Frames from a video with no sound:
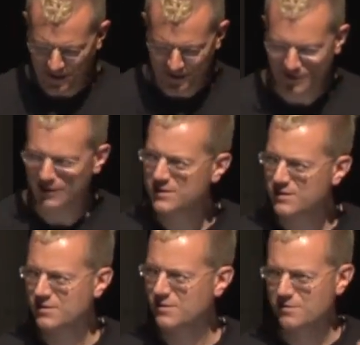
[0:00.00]
So this
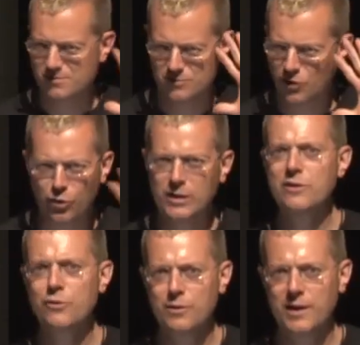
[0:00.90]
is totally
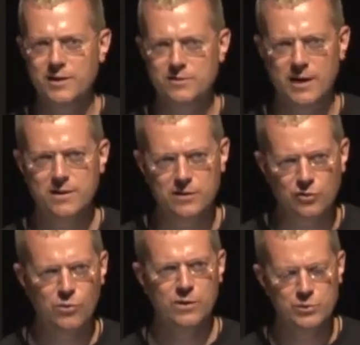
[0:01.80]
new things, right, that
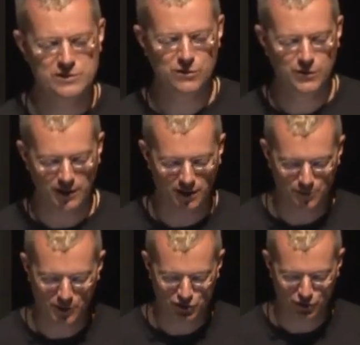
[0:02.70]
no one was doing
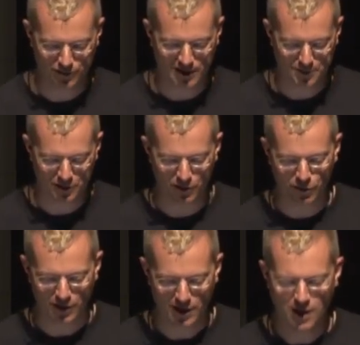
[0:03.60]
a short time
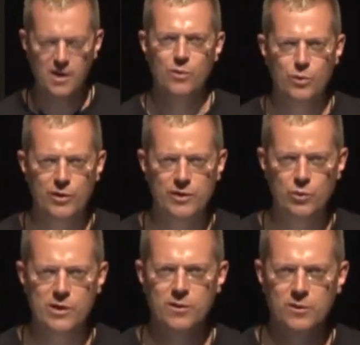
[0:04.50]
ago.
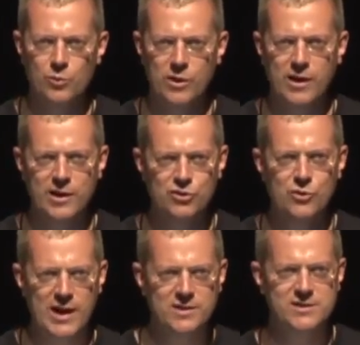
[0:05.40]
Where are our new
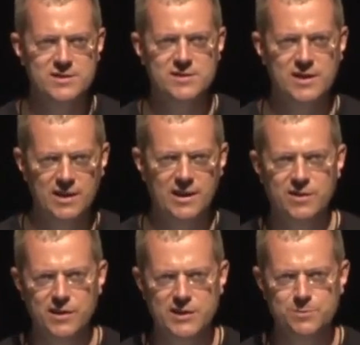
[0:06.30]
artists going to
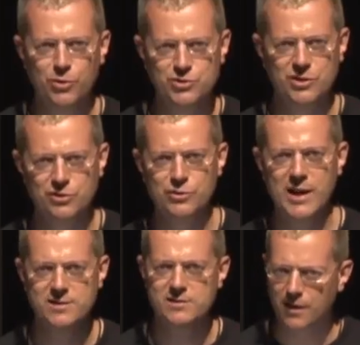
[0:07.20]
get the exposure to do
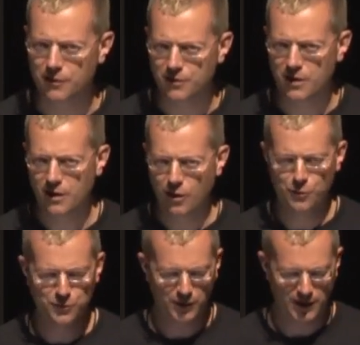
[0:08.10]
that stuff?
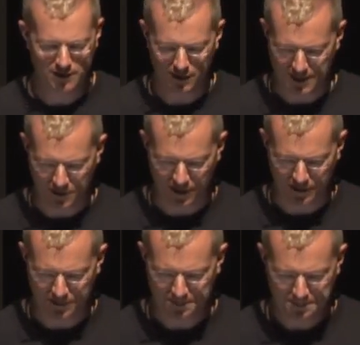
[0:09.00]
Hopefully in the libraries.